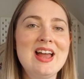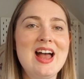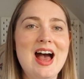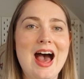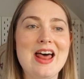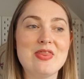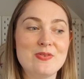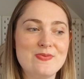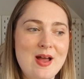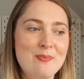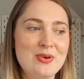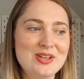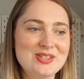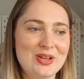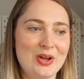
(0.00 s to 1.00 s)
And the
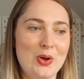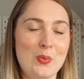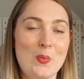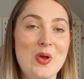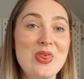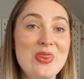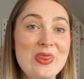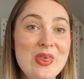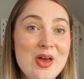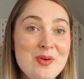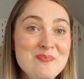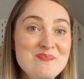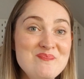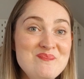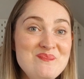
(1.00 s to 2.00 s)
fabrics that go with
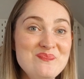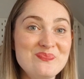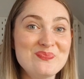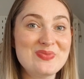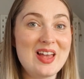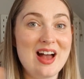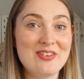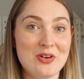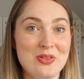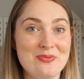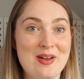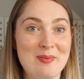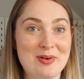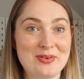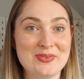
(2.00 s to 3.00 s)
them. I've got the
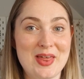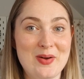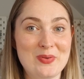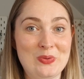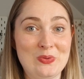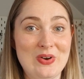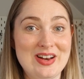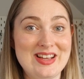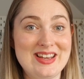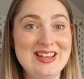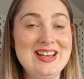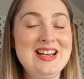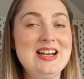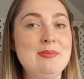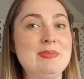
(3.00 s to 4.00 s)
fabric for that one already.
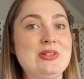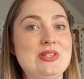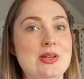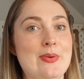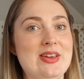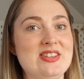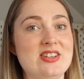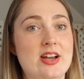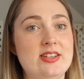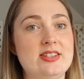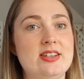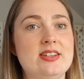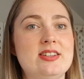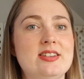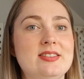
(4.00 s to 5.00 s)
I'm so
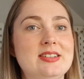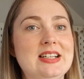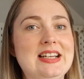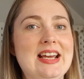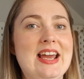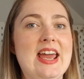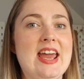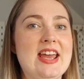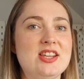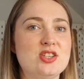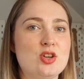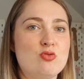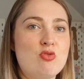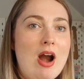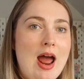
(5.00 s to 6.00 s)
excited. It's a
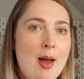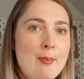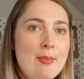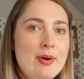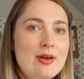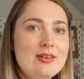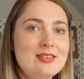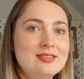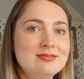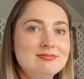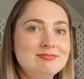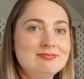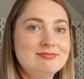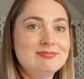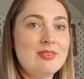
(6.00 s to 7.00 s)

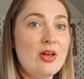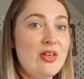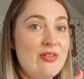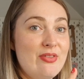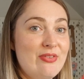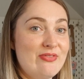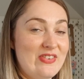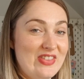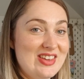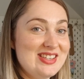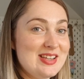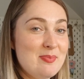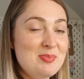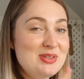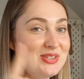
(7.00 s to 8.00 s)
wrap for this
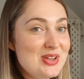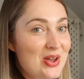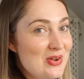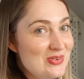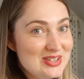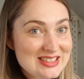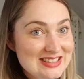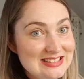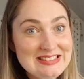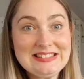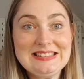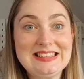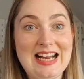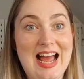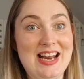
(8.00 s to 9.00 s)
episode,
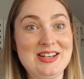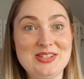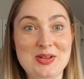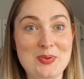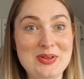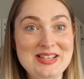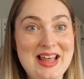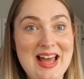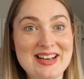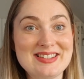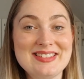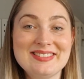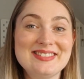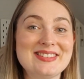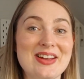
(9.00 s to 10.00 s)
and so is that.
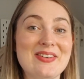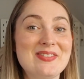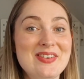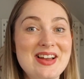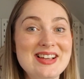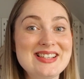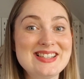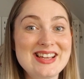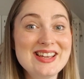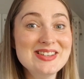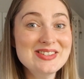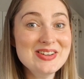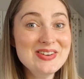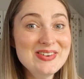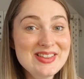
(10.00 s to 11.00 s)
So, see you
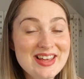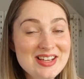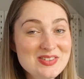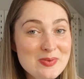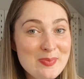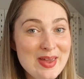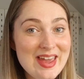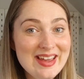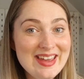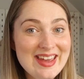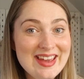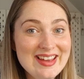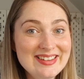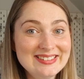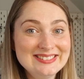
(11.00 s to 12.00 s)
soon. Thanks for being
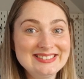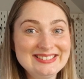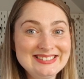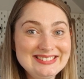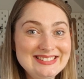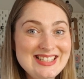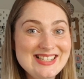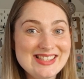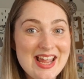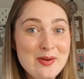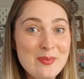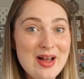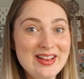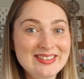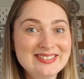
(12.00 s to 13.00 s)
here. Stay
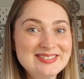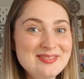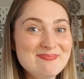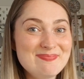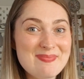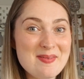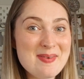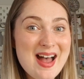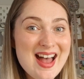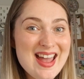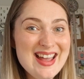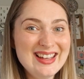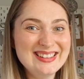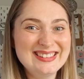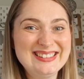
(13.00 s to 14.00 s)
well.
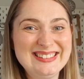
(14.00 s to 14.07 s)
Bye-bye.